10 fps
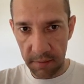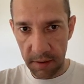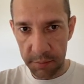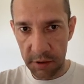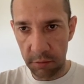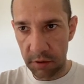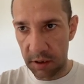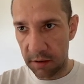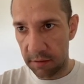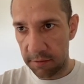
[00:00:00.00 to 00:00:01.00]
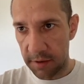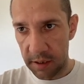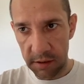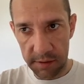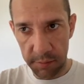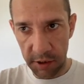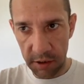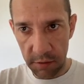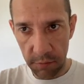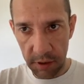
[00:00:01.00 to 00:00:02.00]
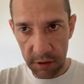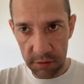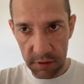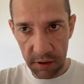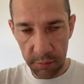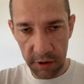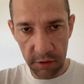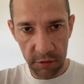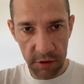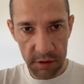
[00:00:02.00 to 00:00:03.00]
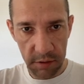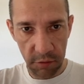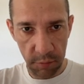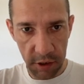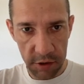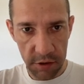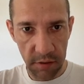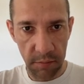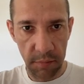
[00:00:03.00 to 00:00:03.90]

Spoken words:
absolutely fine in the beginning when you start building your test automation,